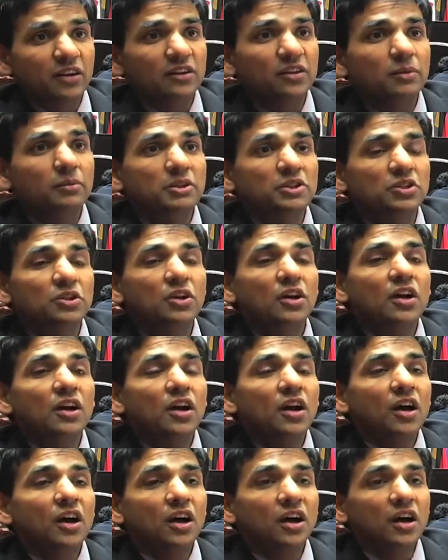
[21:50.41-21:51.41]
And the major.
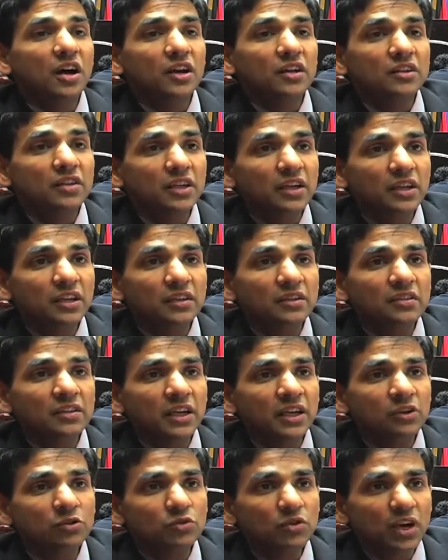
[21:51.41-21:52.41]

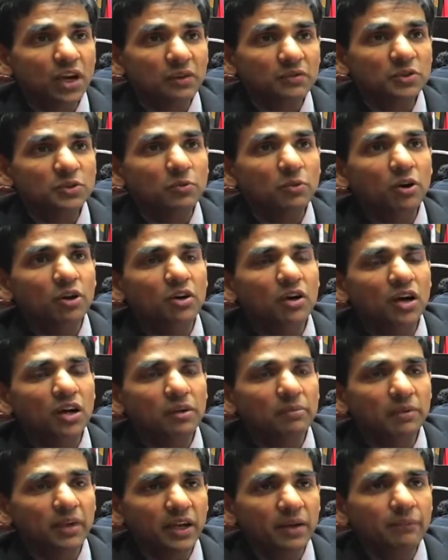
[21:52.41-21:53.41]
They do have a small
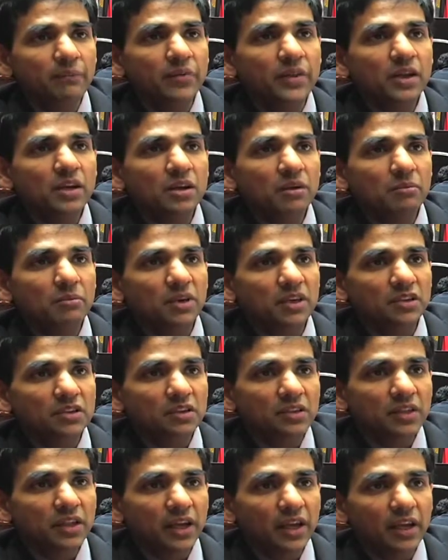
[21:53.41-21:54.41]
army,
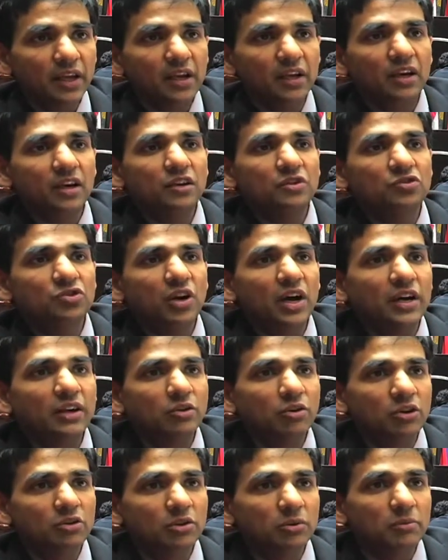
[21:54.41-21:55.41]
but they try
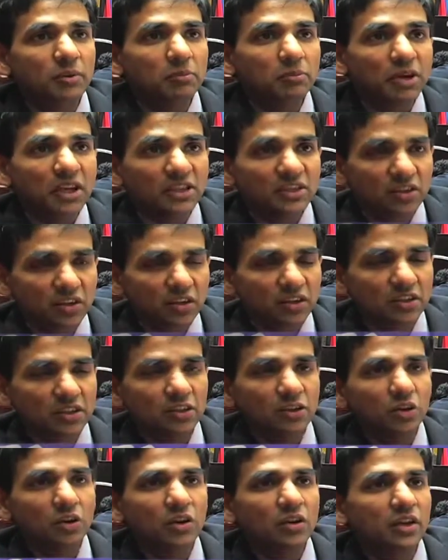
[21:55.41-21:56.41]
not to be belligerent
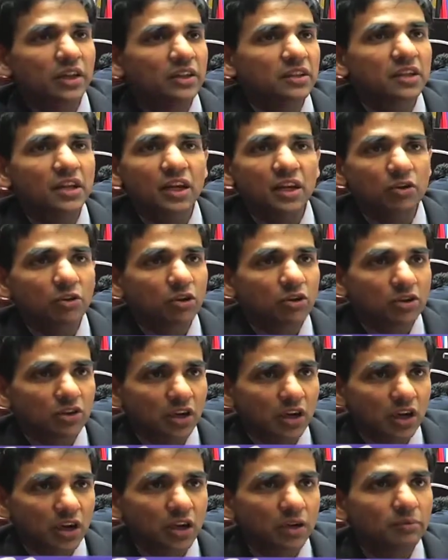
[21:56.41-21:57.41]
at all, and they are not
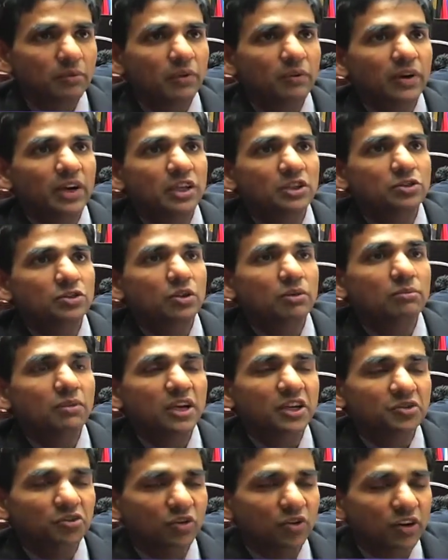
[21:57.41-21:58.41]
army-wise or
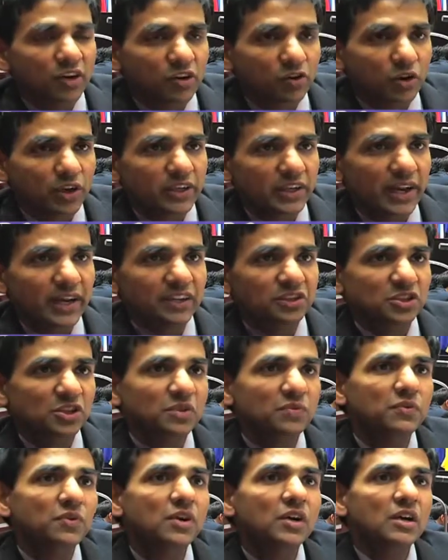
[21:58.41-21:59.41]
militarily quite
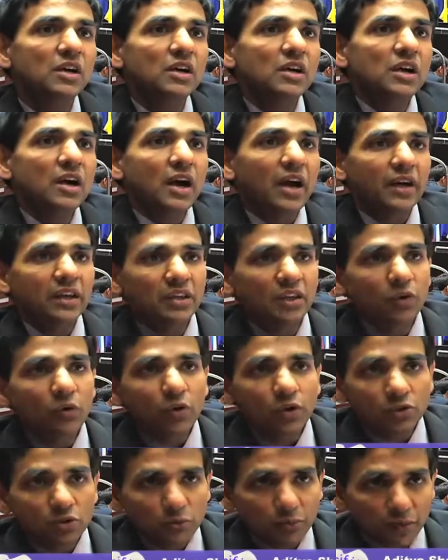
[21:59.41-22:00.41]
active, and they
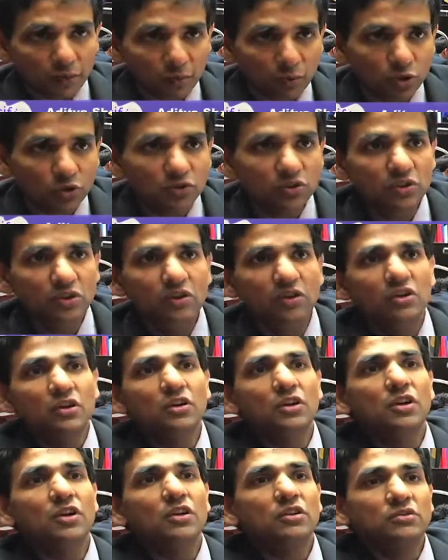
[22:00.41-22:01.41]
want to promote
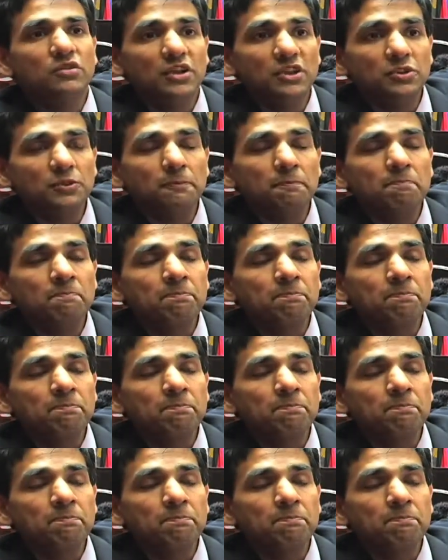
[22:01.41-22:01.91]
this.